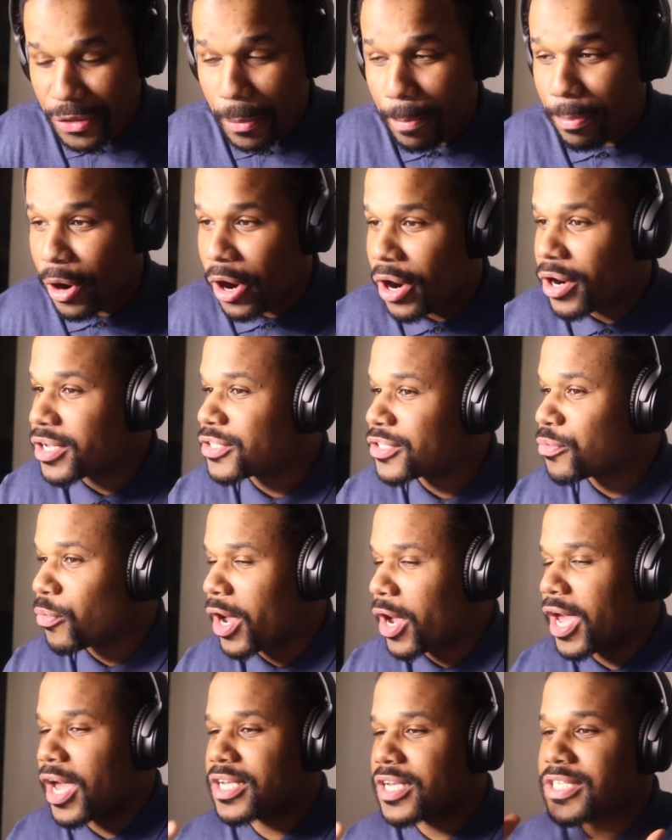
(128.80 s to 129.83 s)
the party's
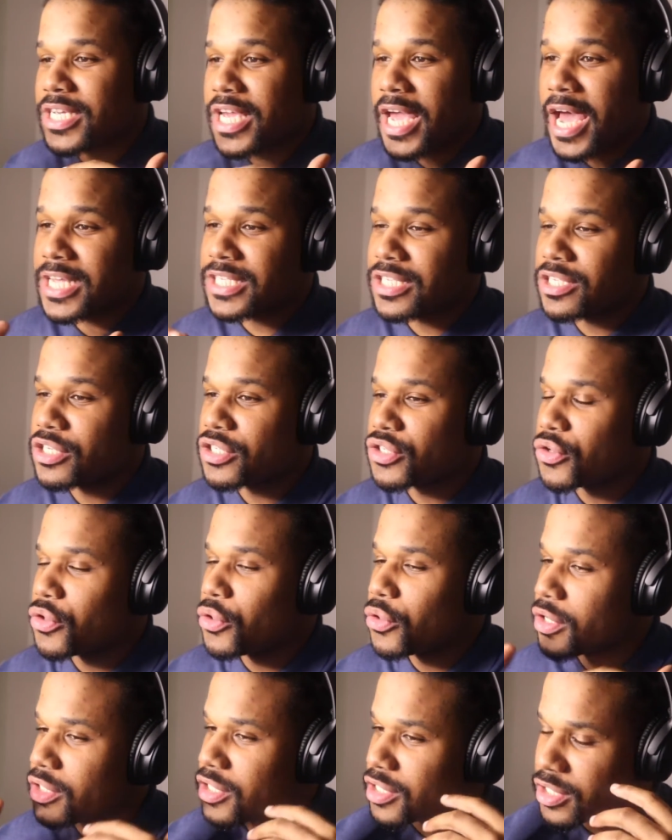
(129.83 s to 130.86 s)
whack, she has the
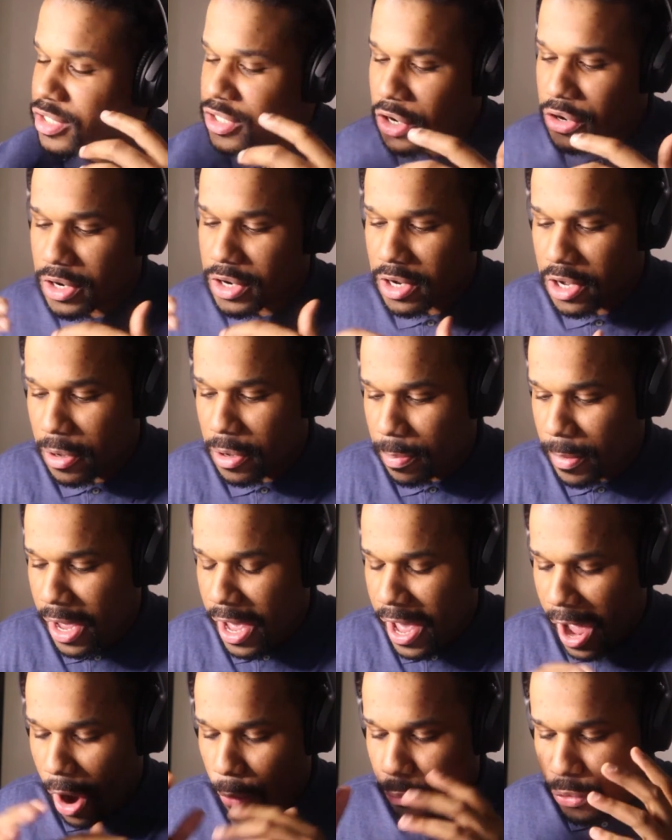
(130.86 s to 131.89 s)
control to just turn it up.
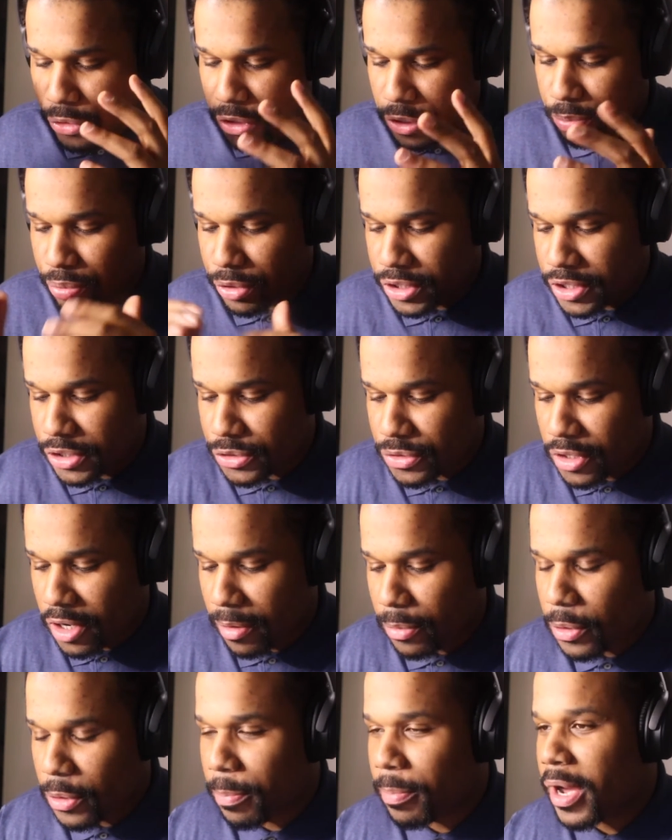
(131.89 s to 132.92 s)
I really appreciate you
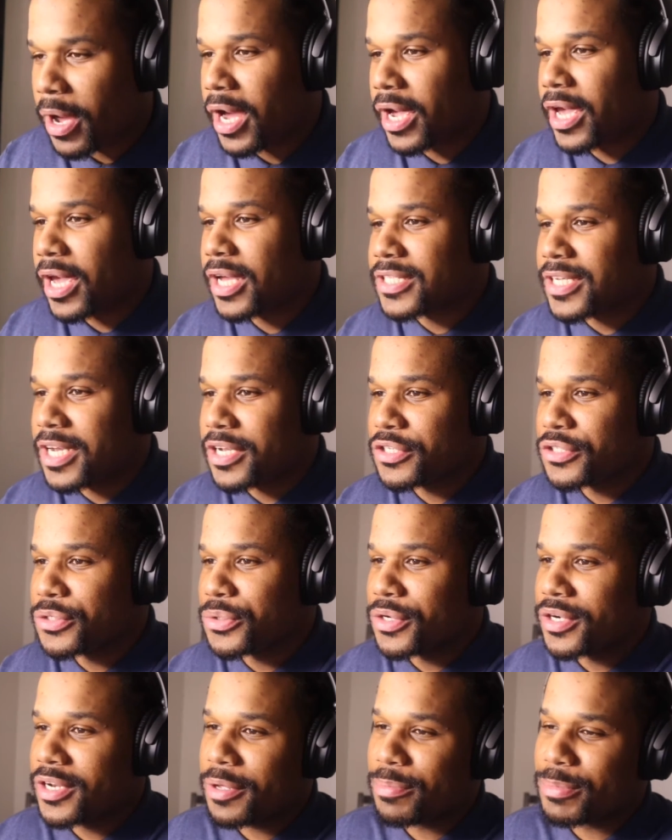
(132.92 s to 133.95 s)
coming on the podcast. How you
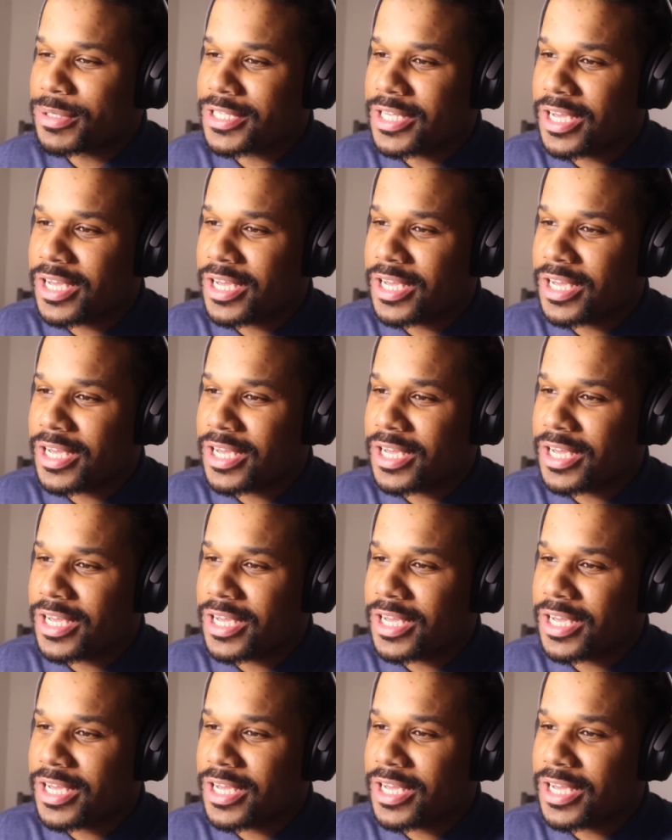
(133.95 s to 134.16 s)
doing today, Miss